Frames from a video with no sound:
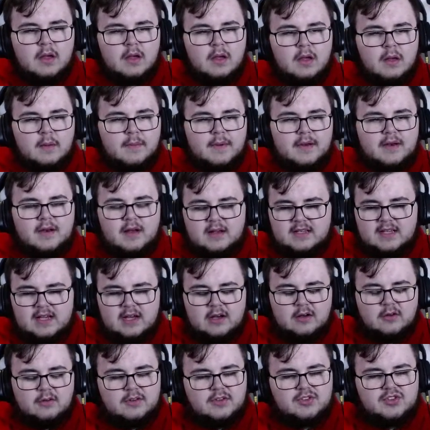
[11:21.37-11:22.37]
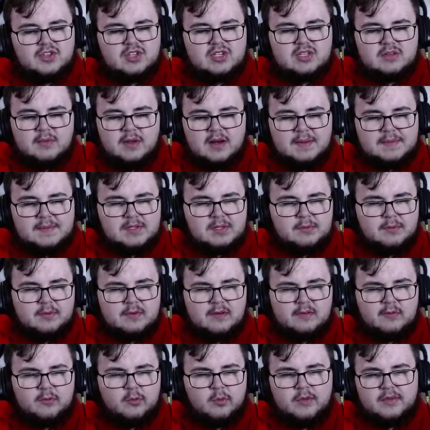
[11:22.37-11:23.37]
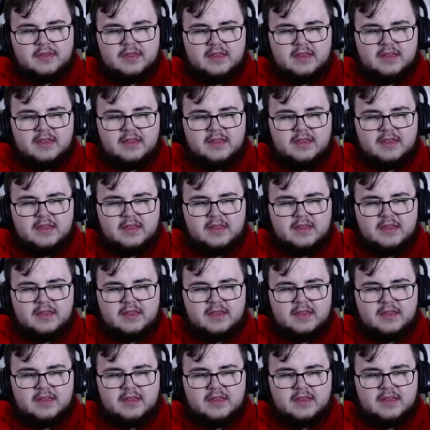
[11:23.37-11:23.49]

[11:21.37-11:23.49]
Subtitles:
But Noctile, just a mon I'm super comfortable with.